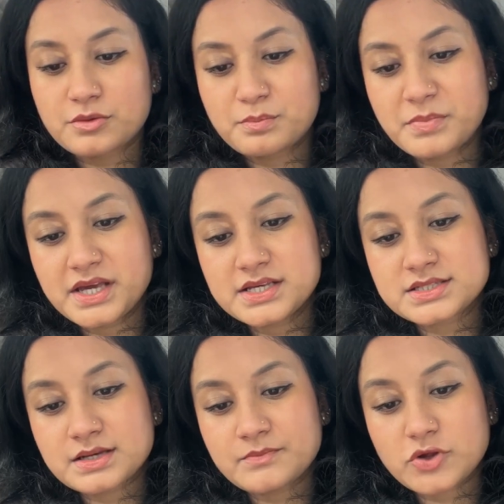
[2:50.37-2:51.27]

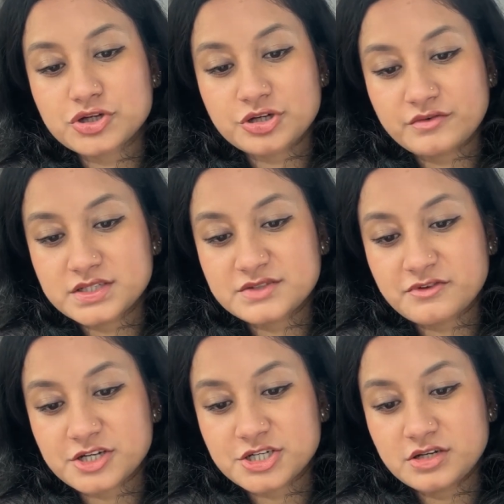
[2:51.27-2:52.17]
piece. I'm not sure if it's
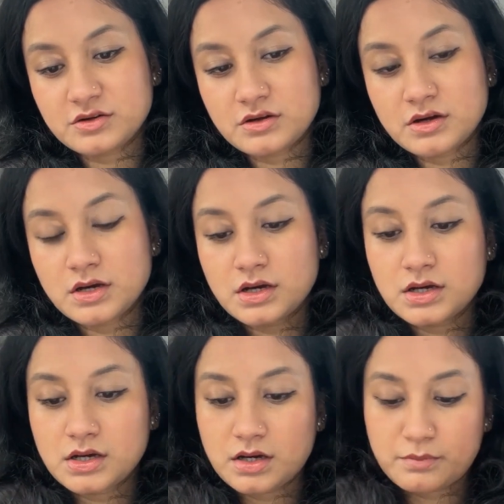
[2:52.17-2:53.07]
fiction,
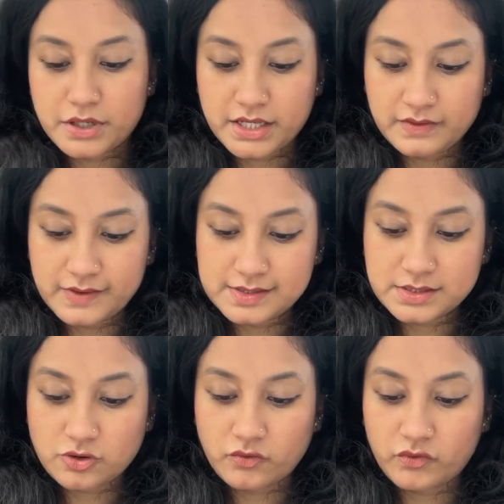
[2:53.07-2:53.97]
but I think it's a
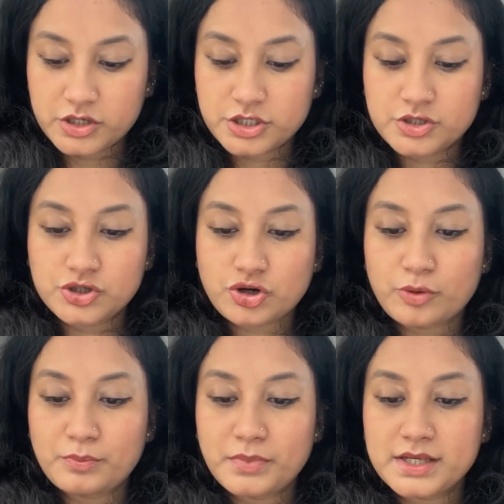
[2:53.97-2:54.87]
non-fictional short
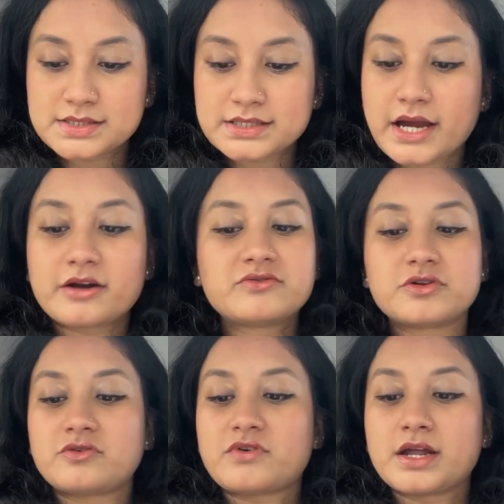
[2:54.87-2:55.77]
piece,
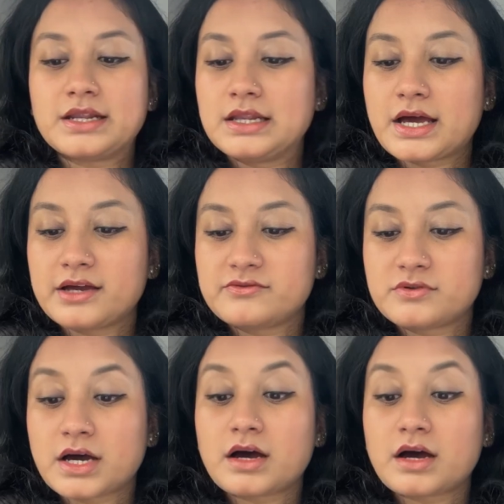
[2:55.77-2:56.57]
Caravan of Unlived